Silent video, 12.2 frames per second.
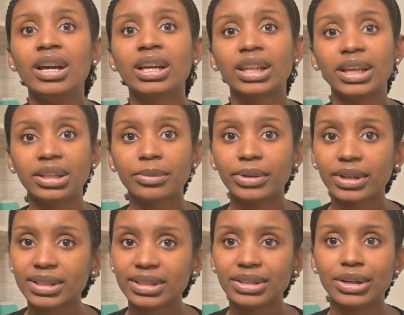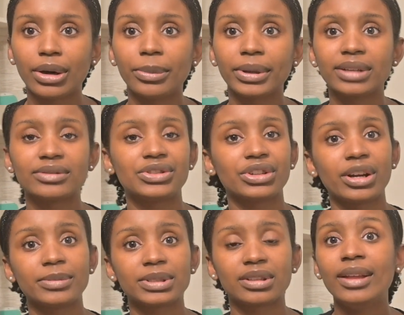clean the books you know because of
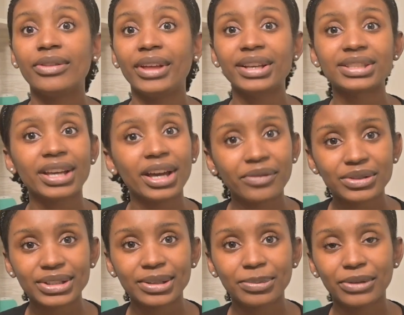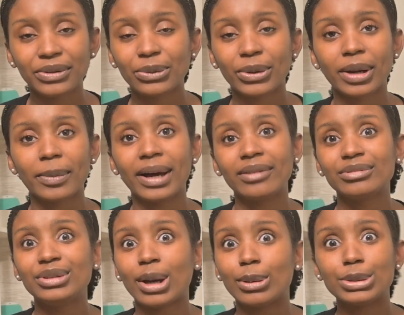germs so that's a helpful tip if you're worried about
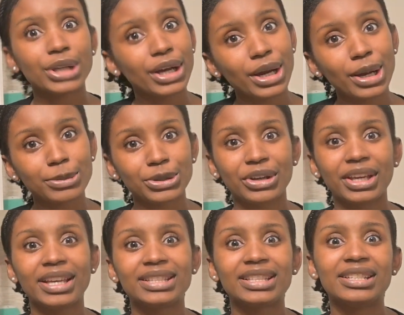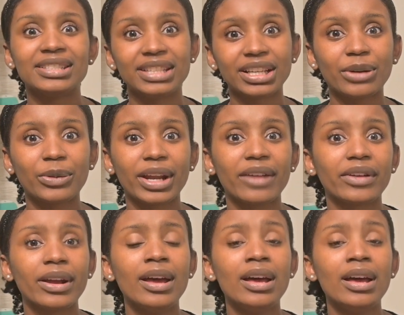you know germs or your kids getting sick or whatever